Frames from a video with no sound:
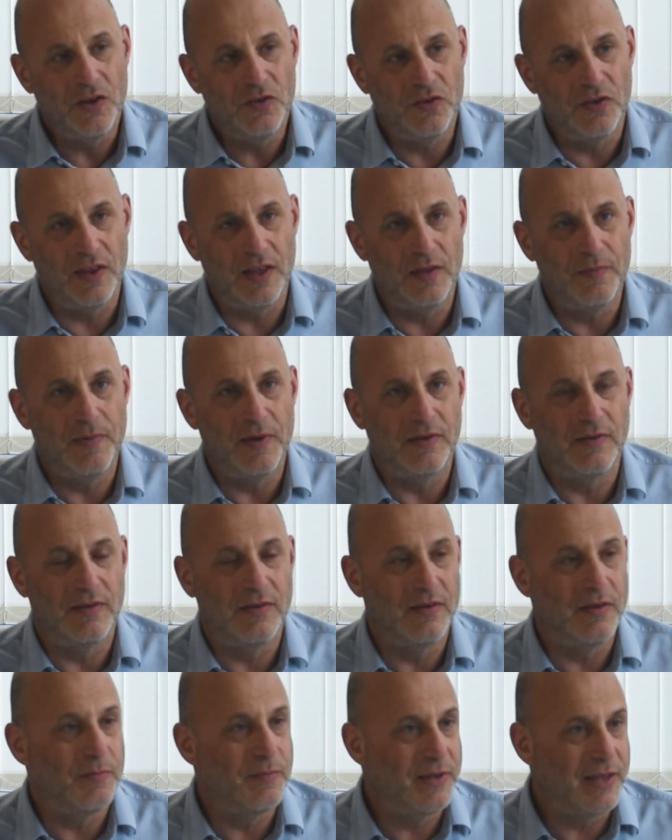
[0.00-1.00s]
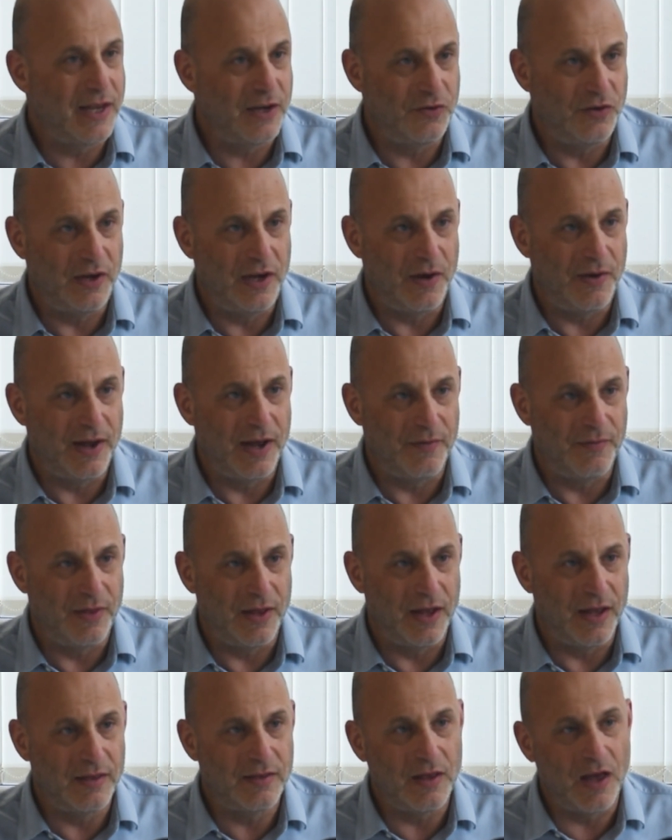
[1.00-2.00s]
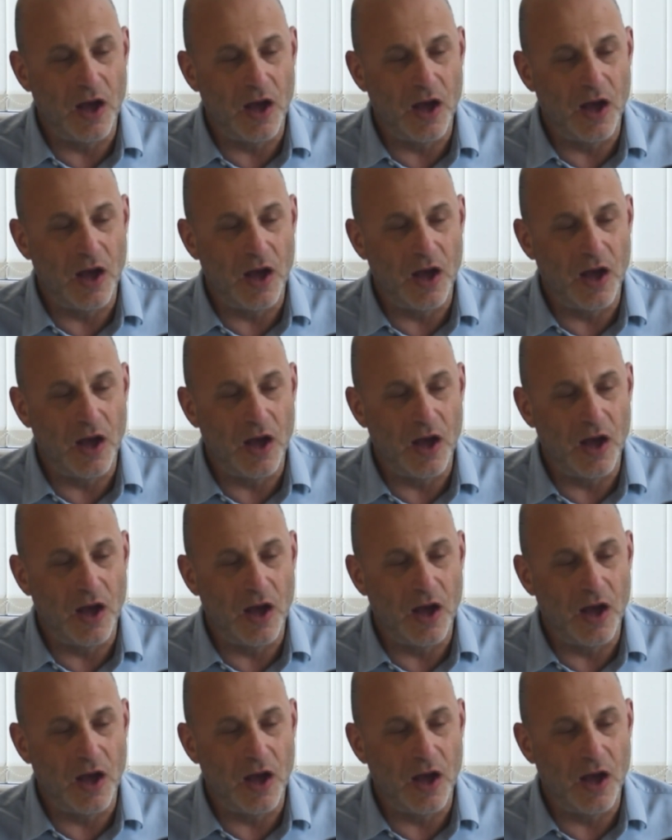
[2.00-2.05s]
to these businesses that potentially don't have that.